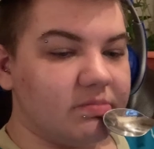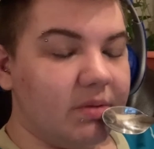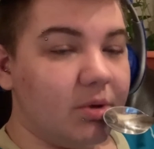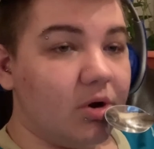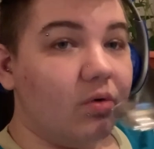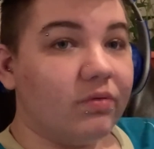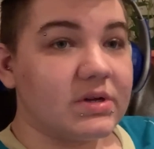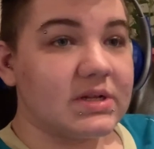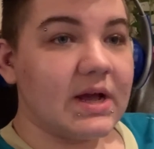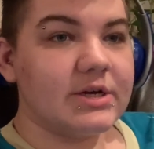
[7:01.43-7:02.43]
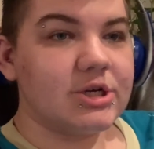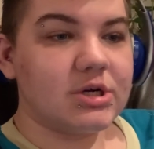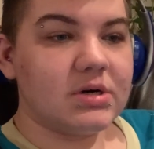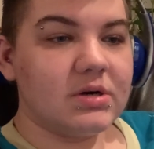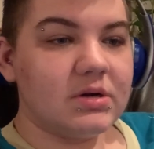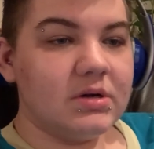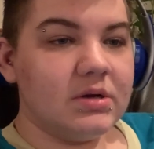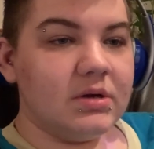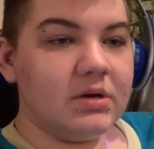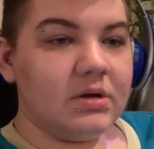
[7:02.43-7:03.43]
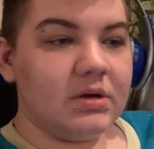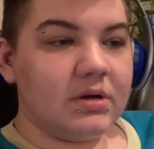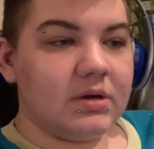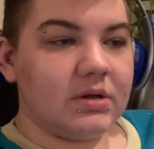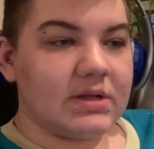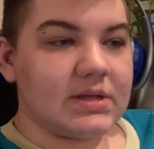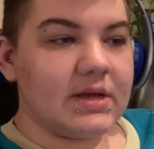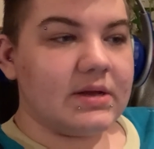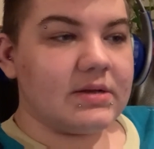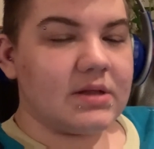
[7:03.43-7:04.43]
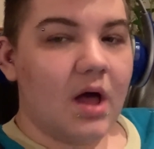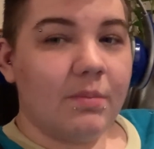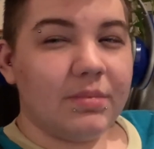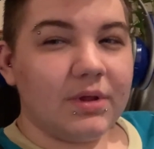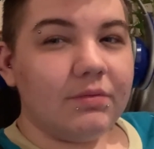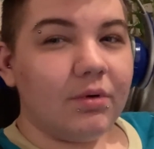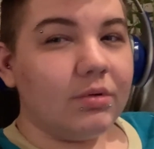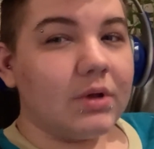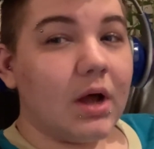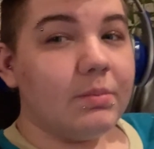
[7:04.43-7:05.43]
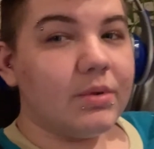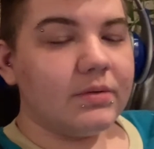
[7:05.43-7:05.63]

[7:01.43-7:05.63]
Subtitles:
maybe an oversized shirt that's like sloppily rolled up.